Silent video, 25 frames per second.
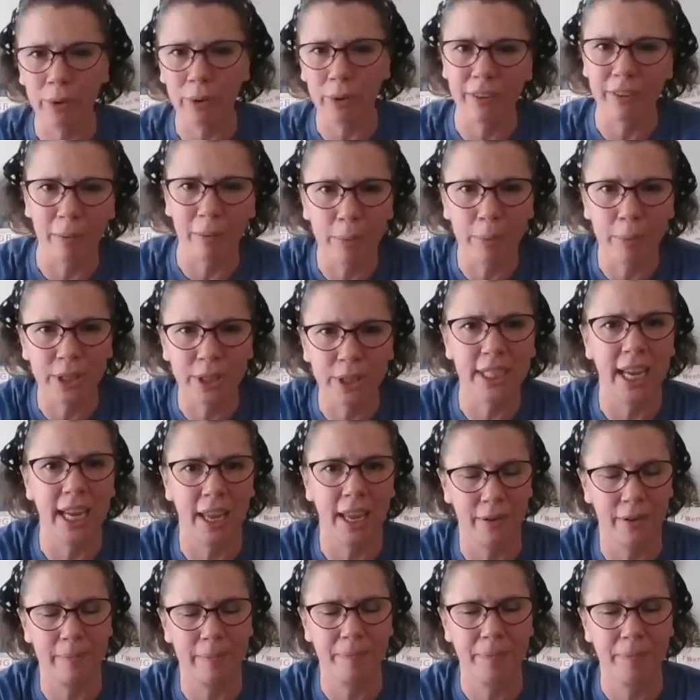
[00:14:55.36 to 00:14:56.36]
of them put
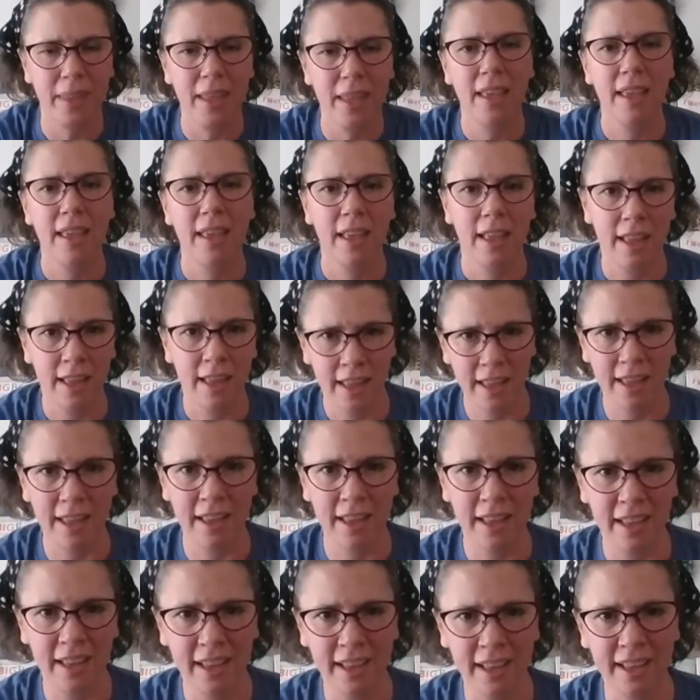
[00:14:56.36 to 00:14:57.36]
together.
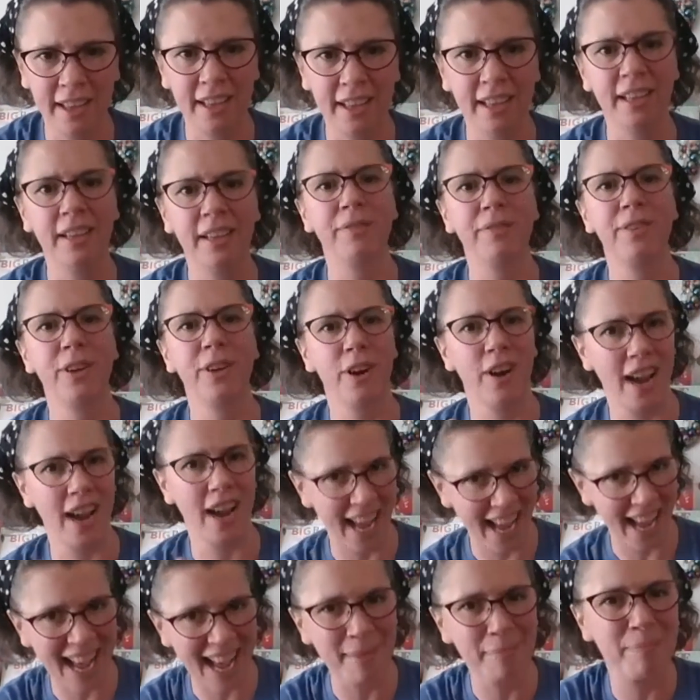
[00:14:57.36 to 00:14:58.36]
Okay. If you're
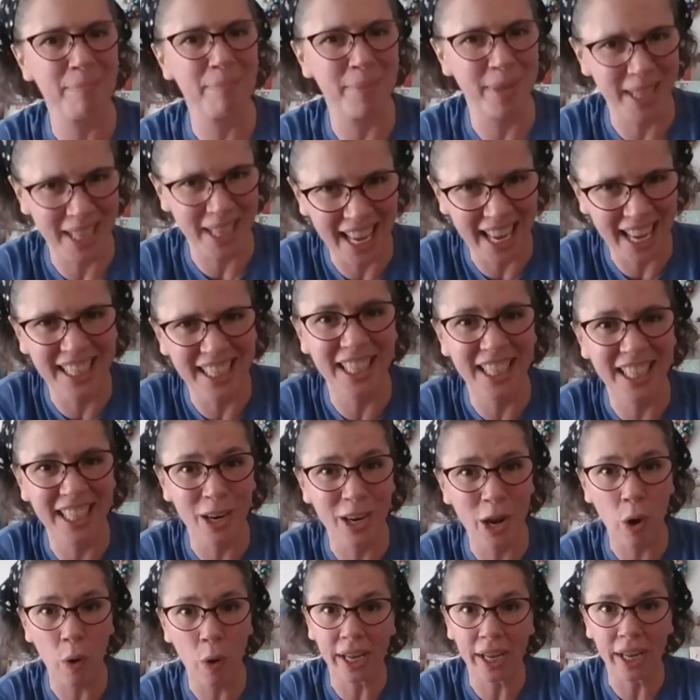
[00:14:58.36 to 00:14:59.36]
happy and you
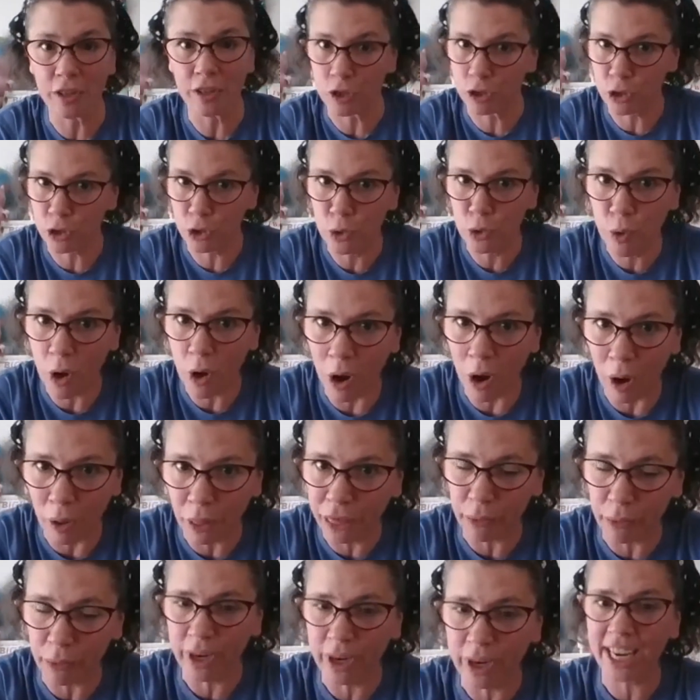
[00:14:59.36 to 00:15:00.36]
know it, do all
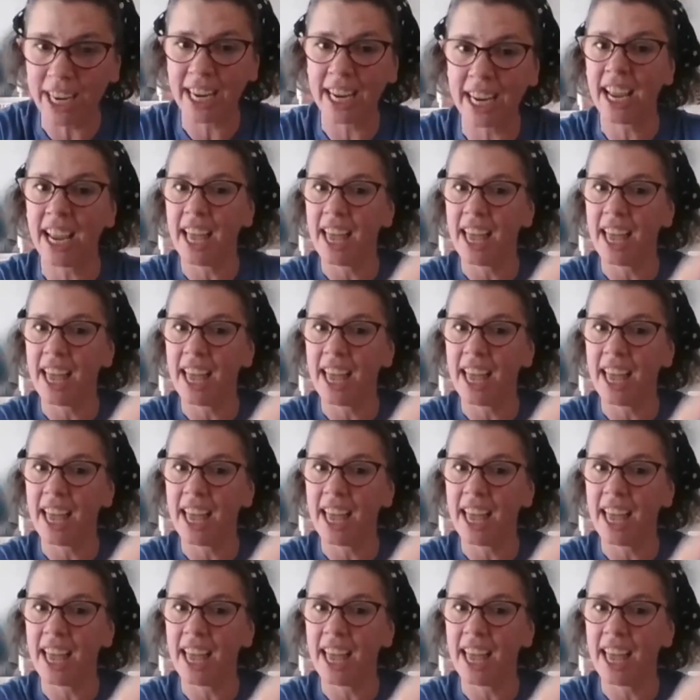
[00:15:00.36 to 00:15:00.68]
three.